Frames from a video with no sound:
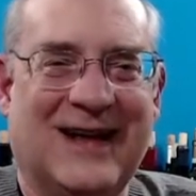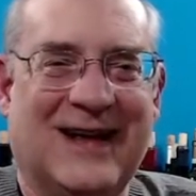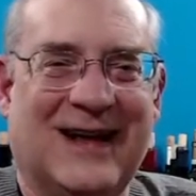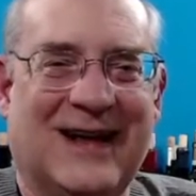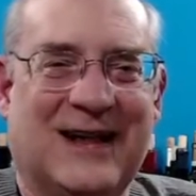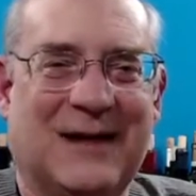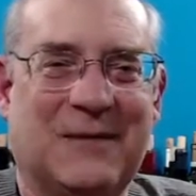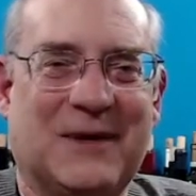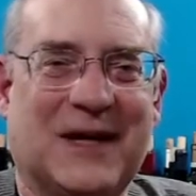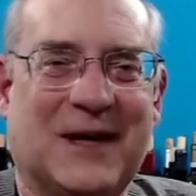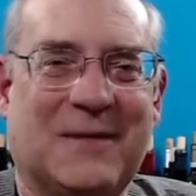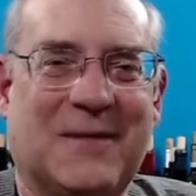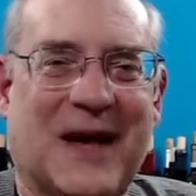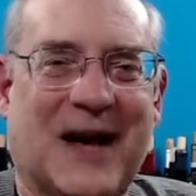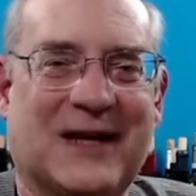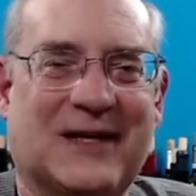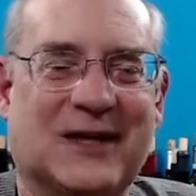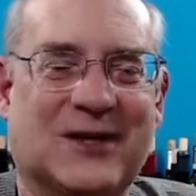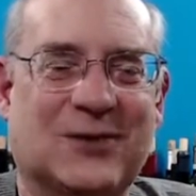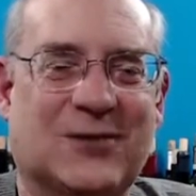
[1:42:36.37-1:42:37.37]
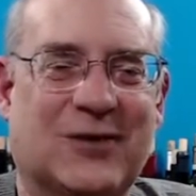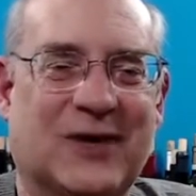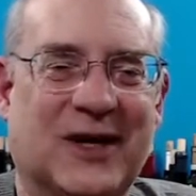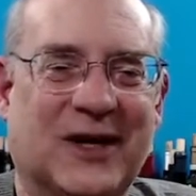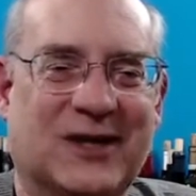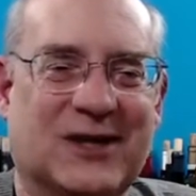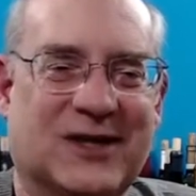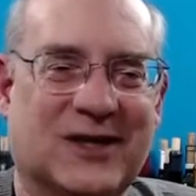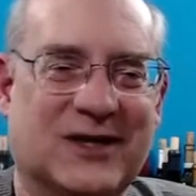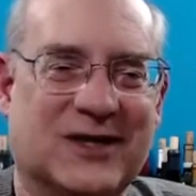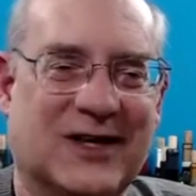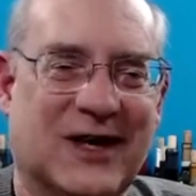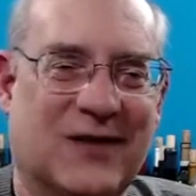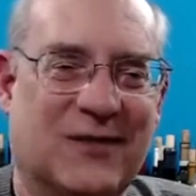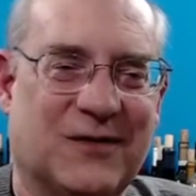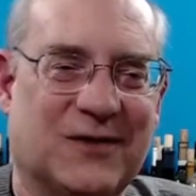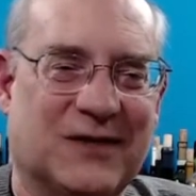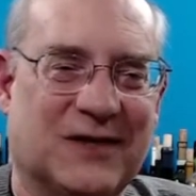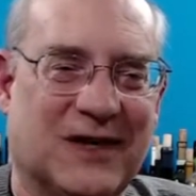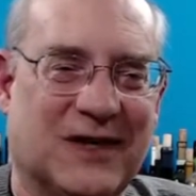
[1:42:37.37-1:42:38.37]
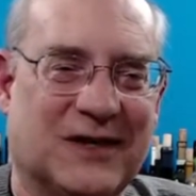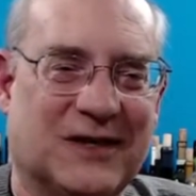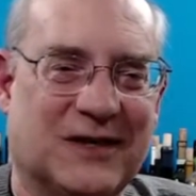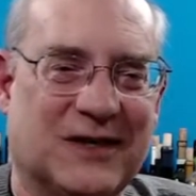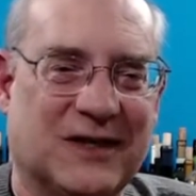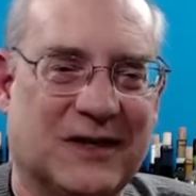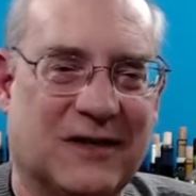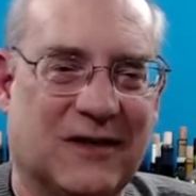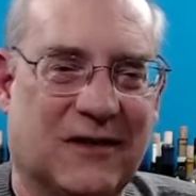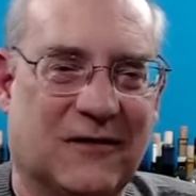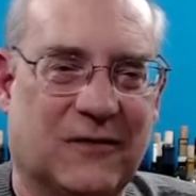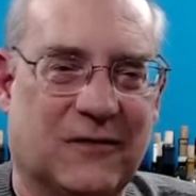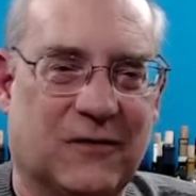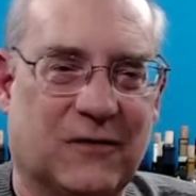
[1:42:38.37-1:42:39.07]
Let me get back to Twitch because I was sitting there.